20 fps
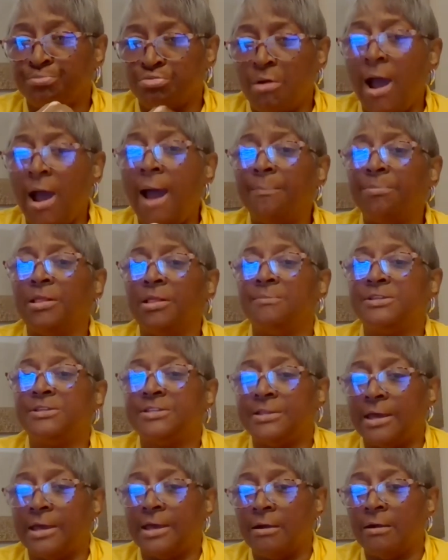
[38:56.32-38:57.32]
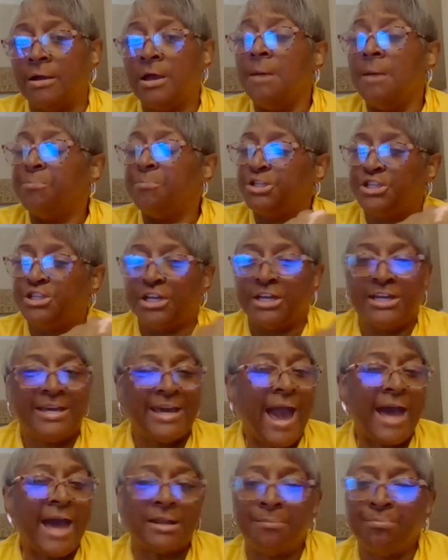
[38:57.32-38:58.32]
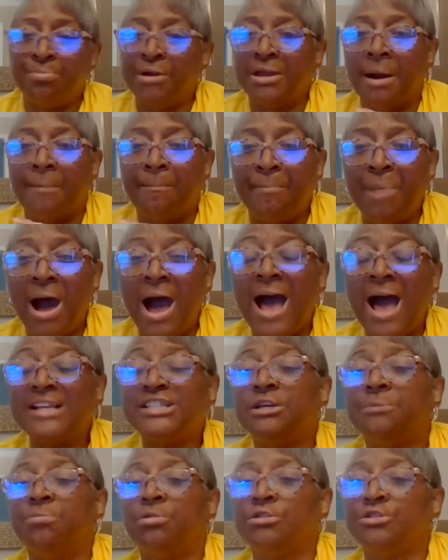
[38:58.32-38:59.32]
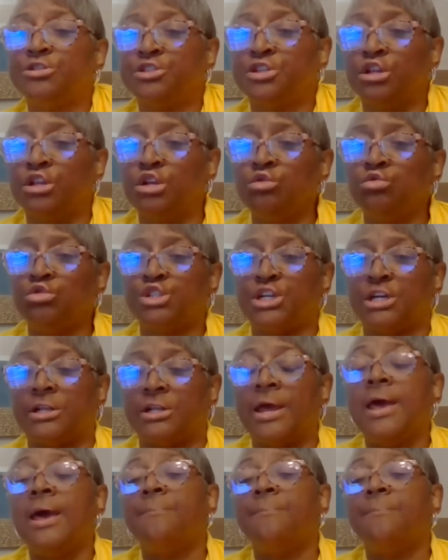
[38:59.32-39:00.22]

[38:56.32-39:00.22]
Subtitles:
problems there, but you gotta bring a possible solution,